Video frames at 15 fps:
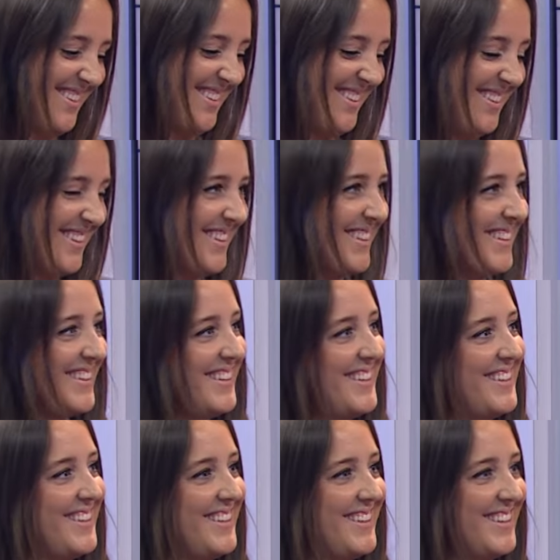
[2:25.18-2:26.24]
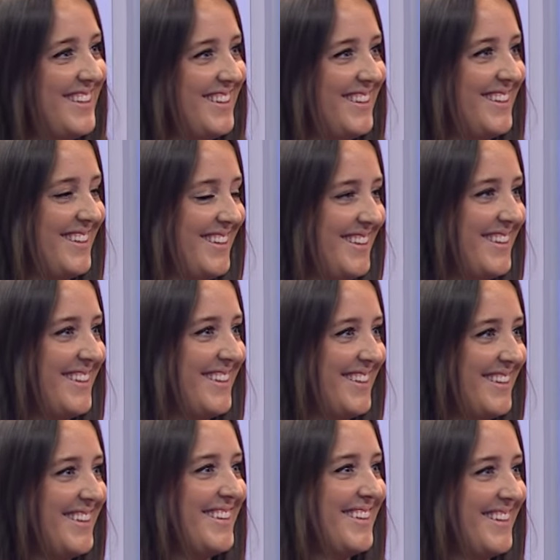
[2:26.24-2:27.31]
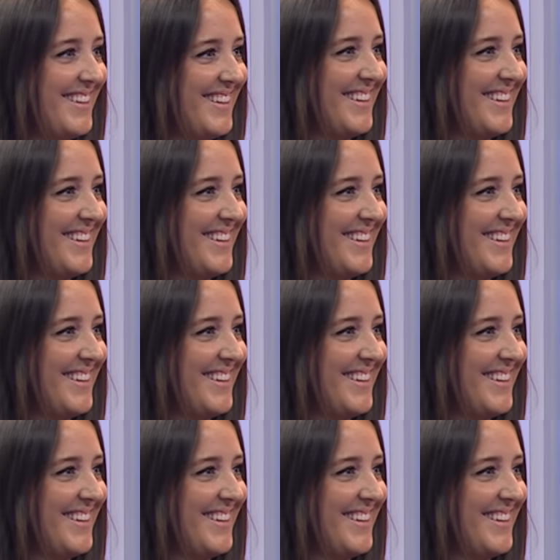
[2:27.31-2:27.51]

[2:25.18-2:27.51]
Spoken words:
The person shown says nothing.